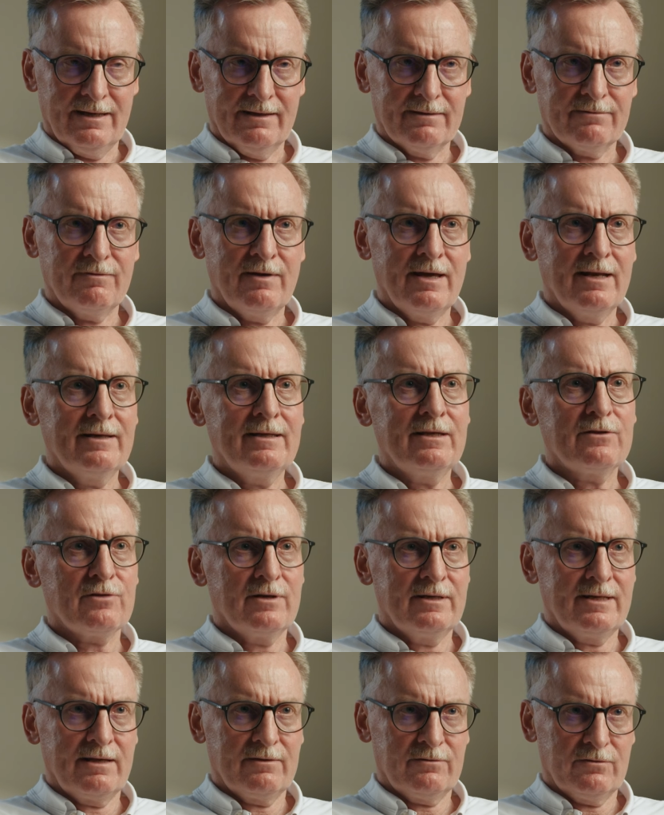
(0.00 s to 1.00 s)
is there a
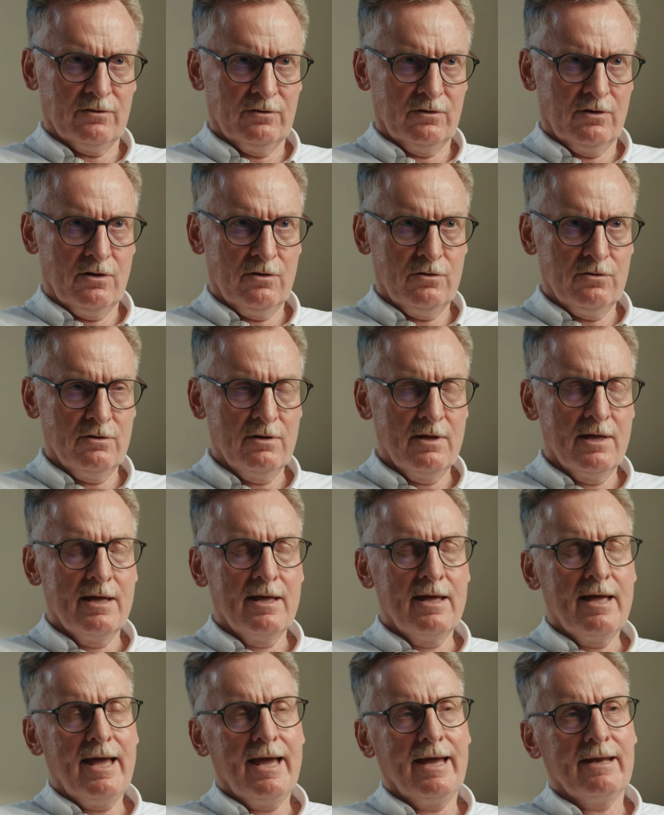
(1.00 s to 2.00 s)
lesion, yes or no.
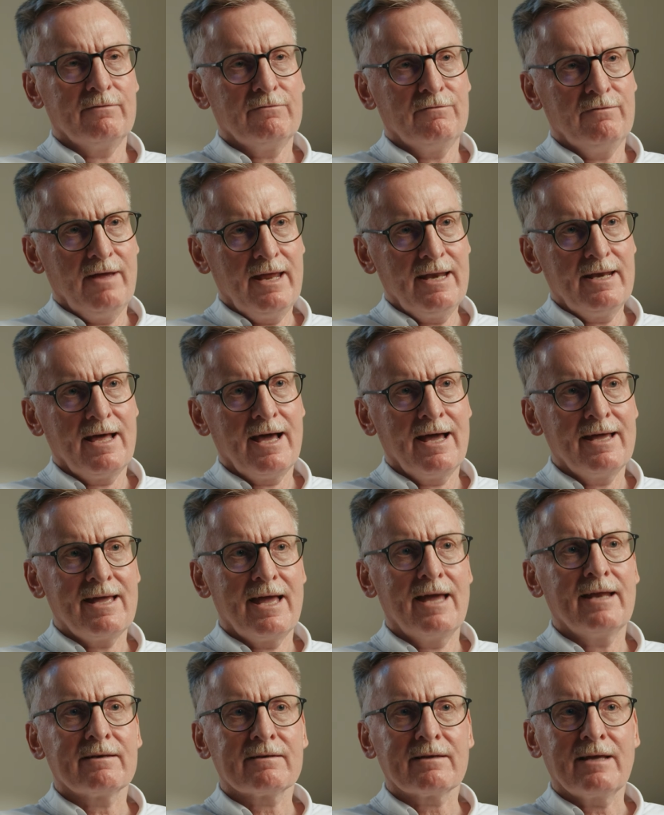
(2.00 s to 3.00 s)
And then I
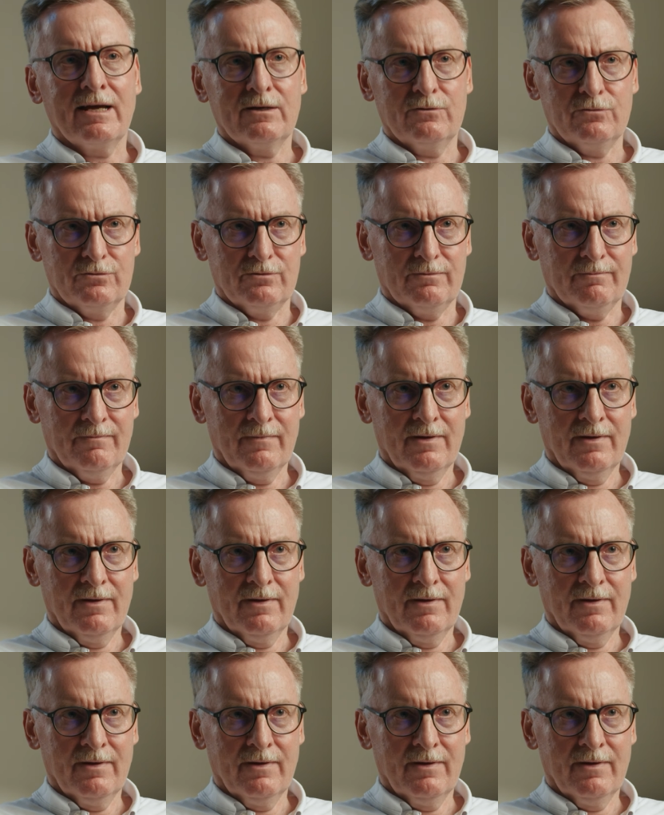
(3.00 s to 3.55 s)
add CADU.